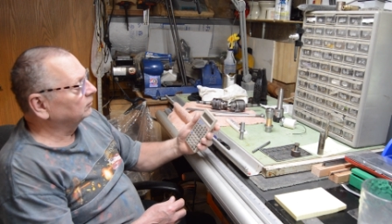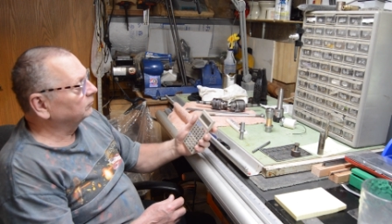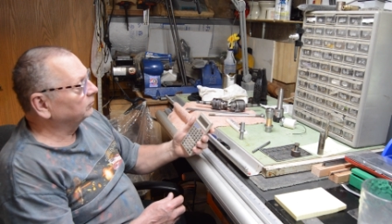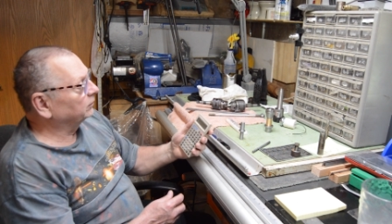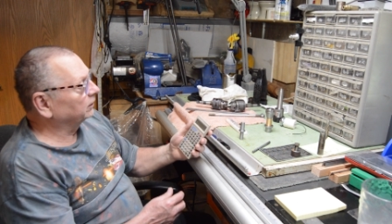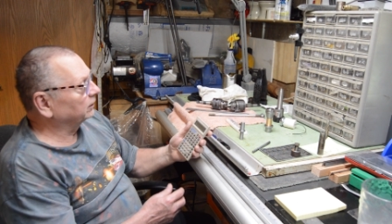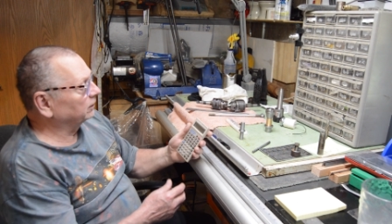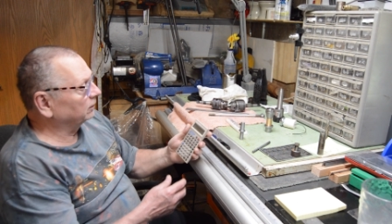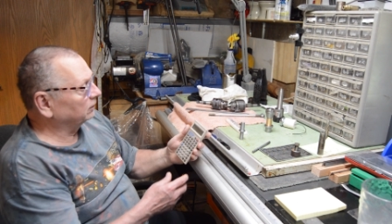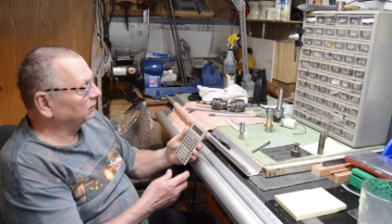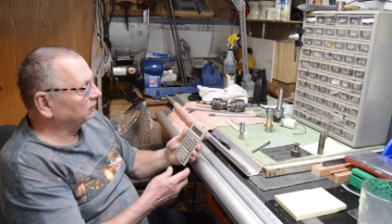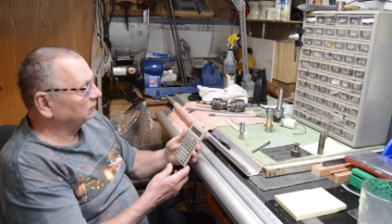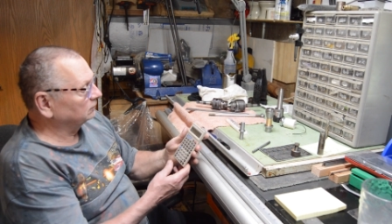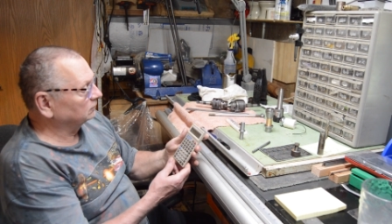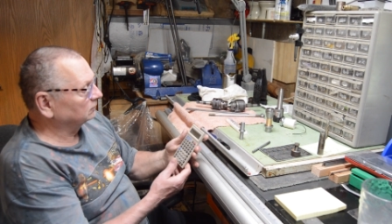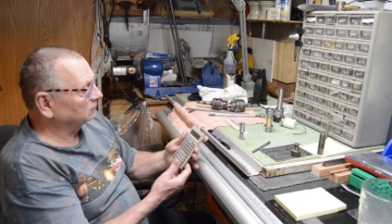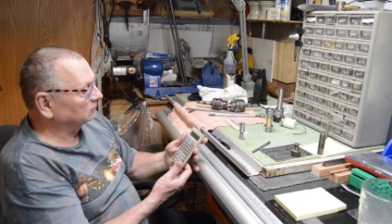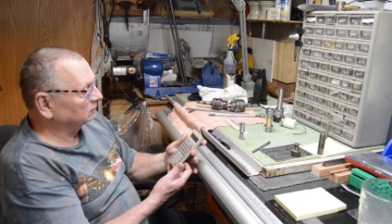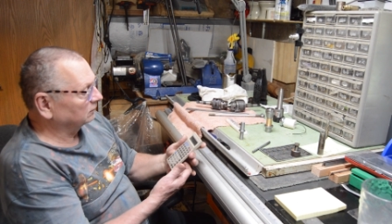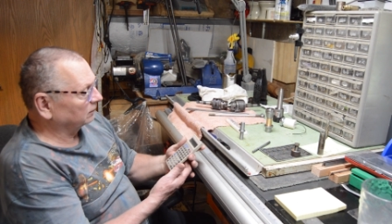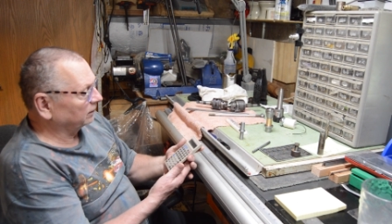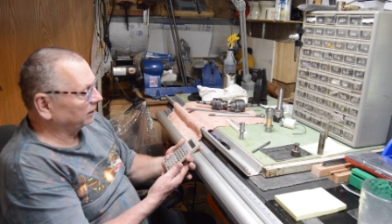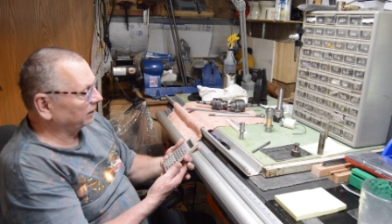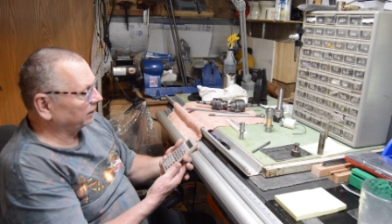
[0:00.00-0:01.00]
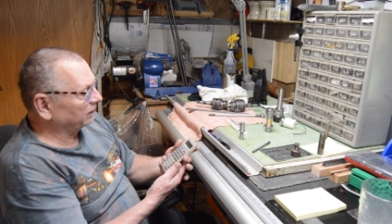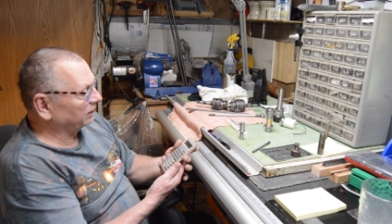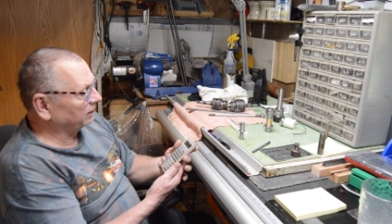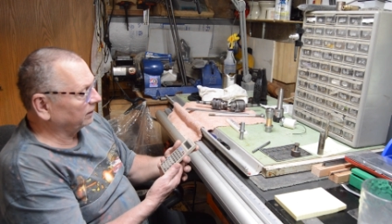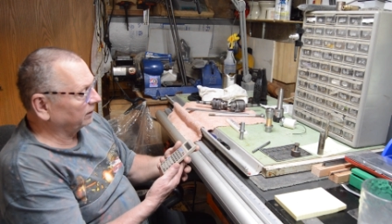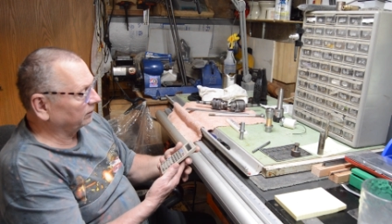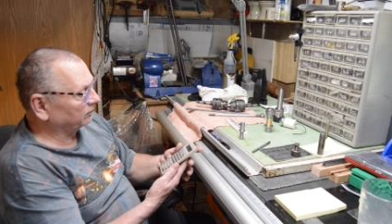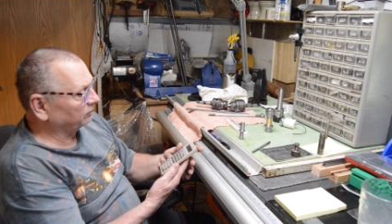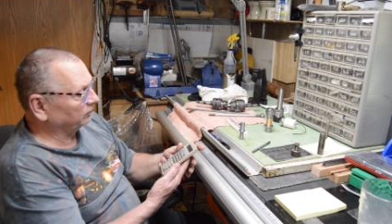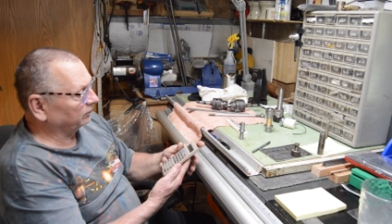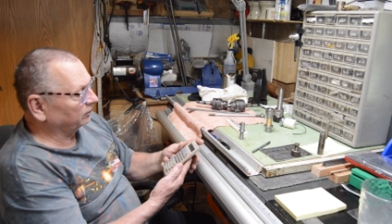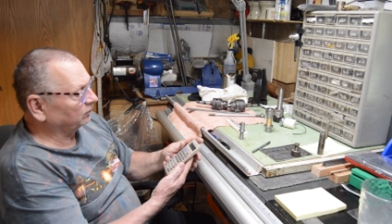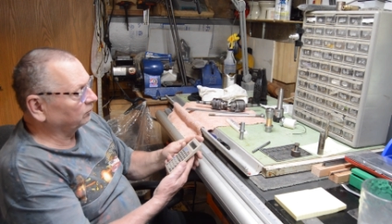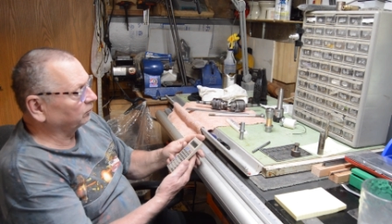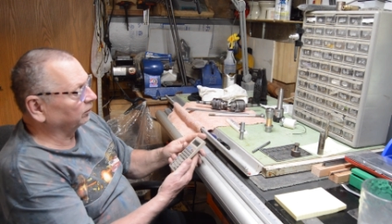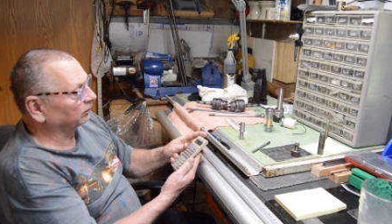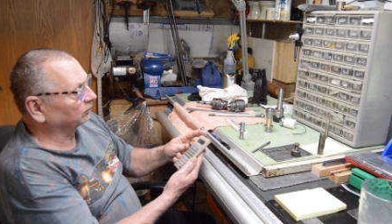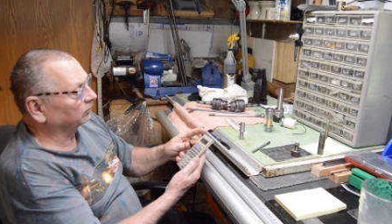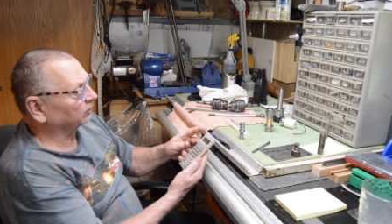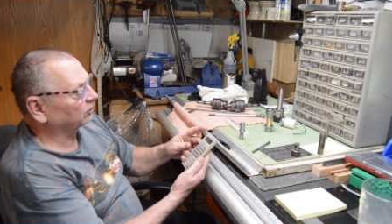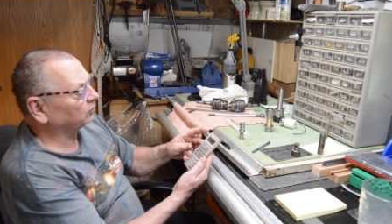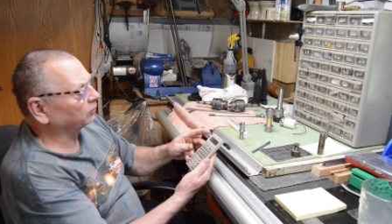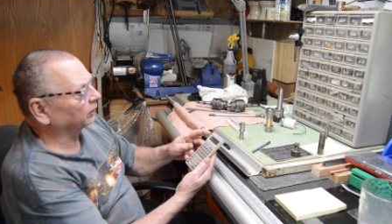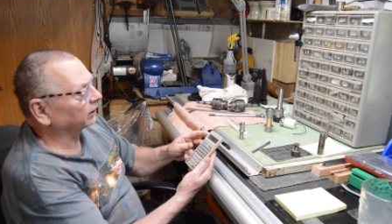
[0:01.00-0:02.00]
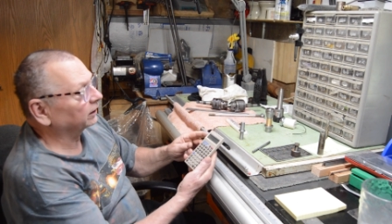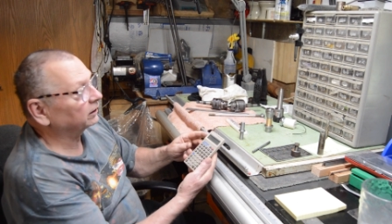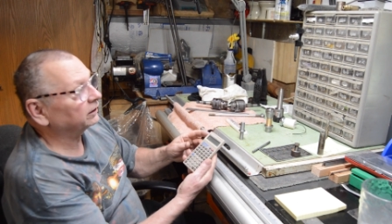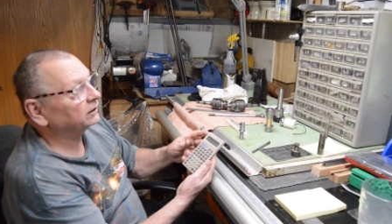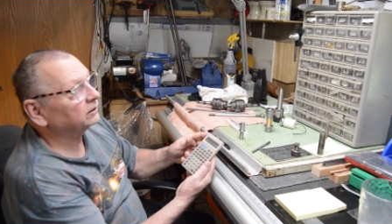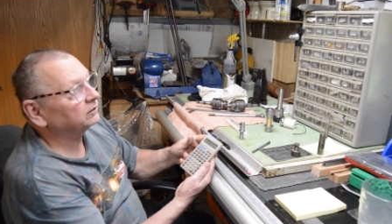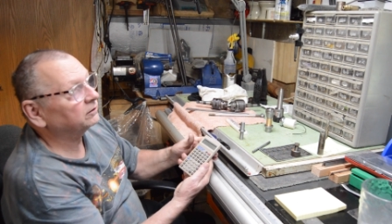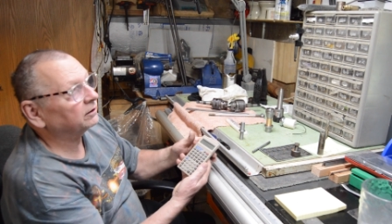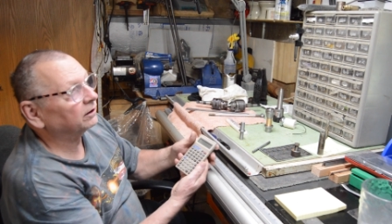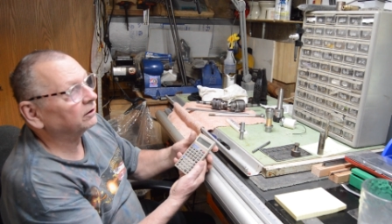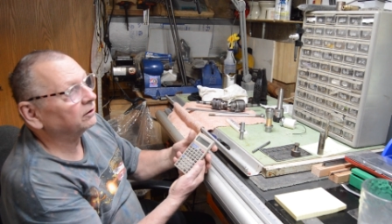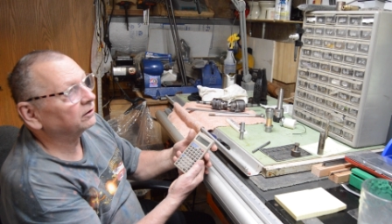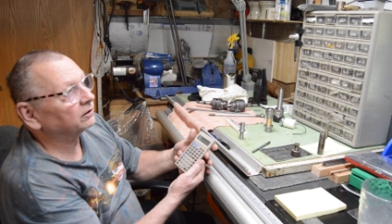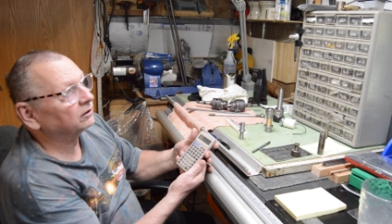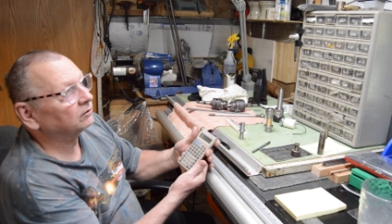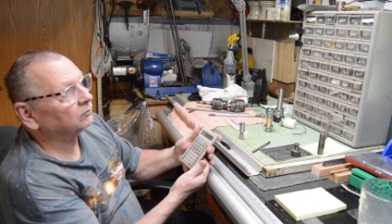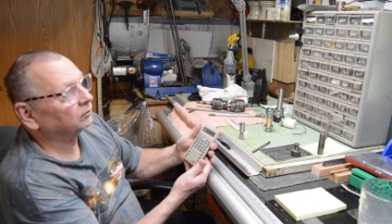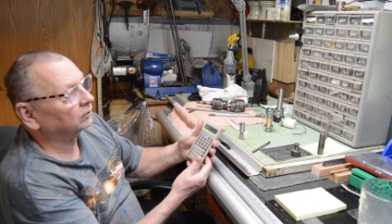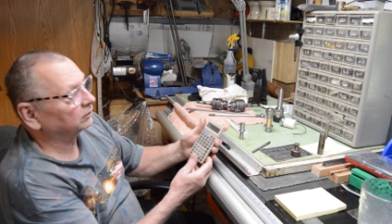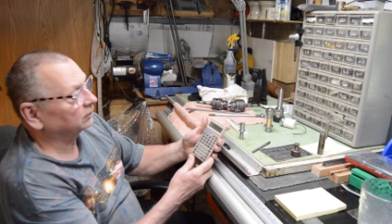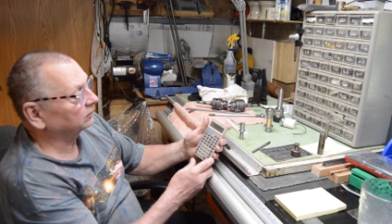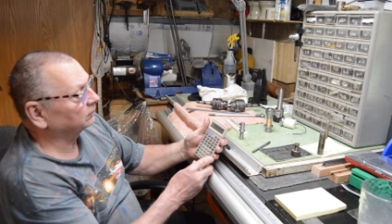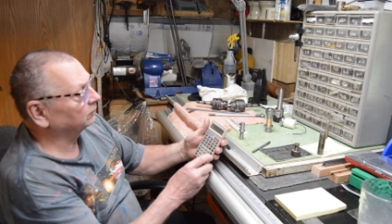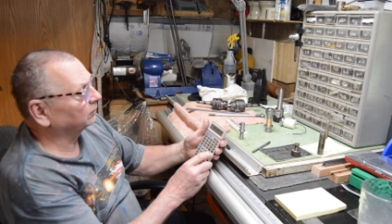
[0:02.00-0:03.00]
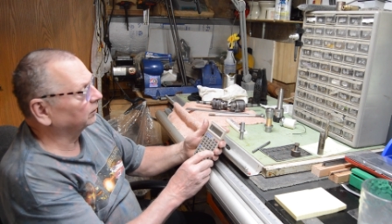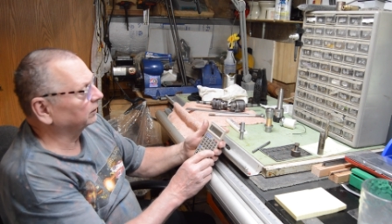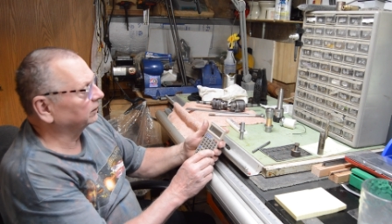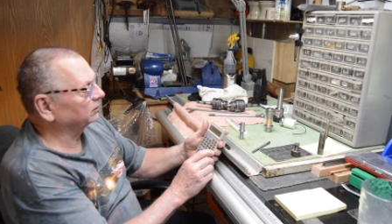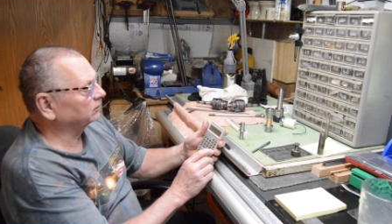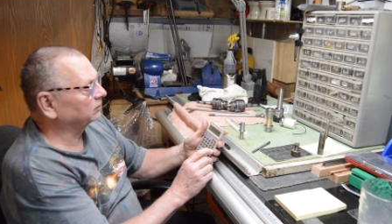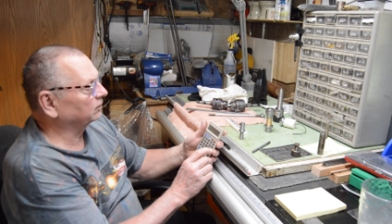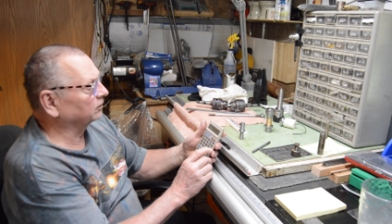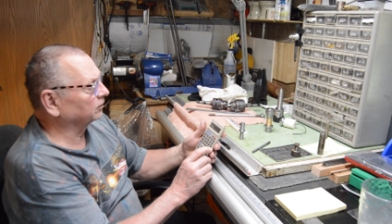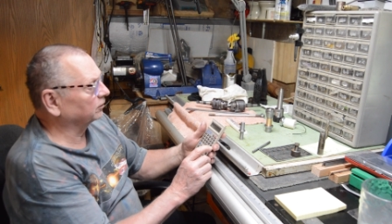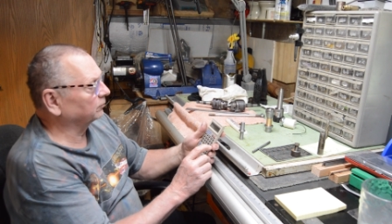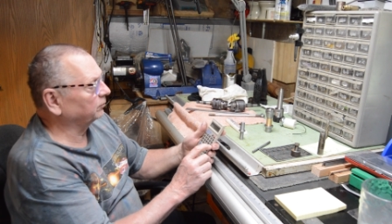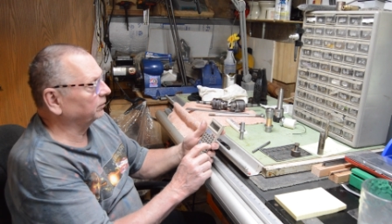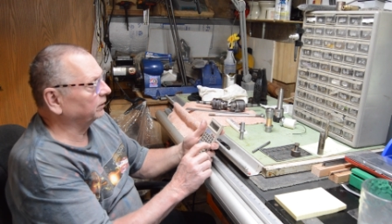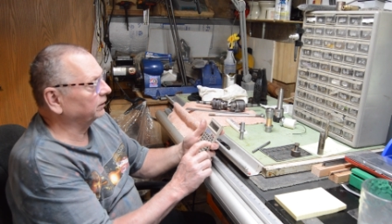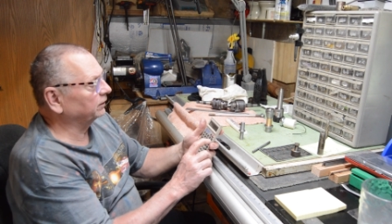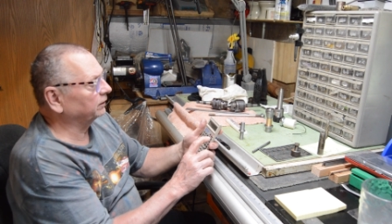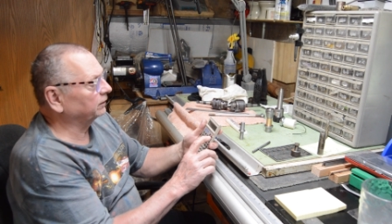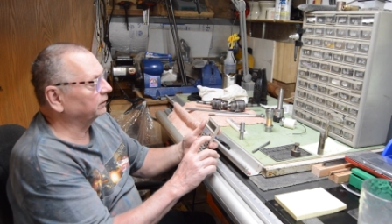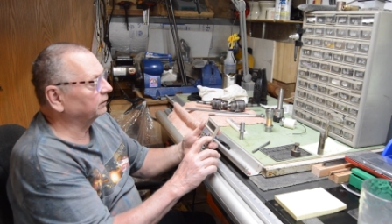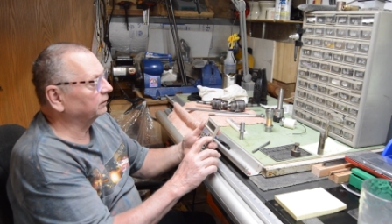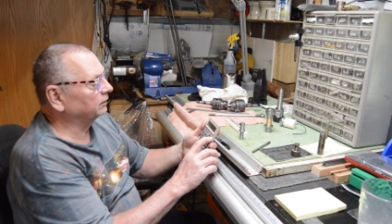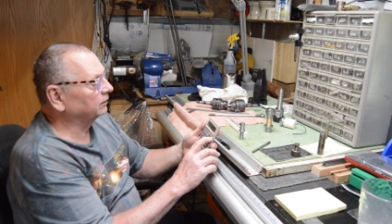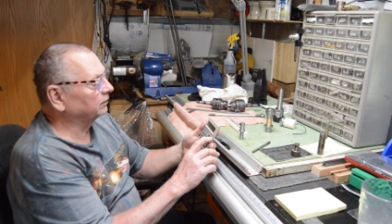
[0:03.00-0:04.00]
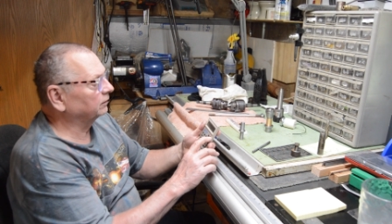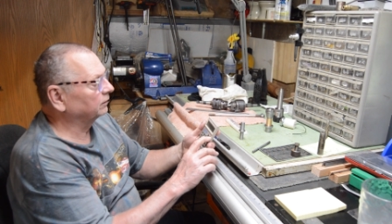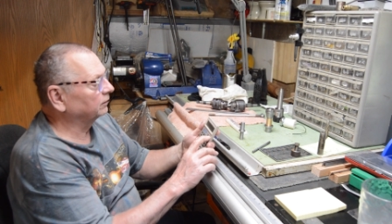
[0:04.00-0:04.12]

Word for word: But uh, I can actually quickly tell you what, what it's going to be.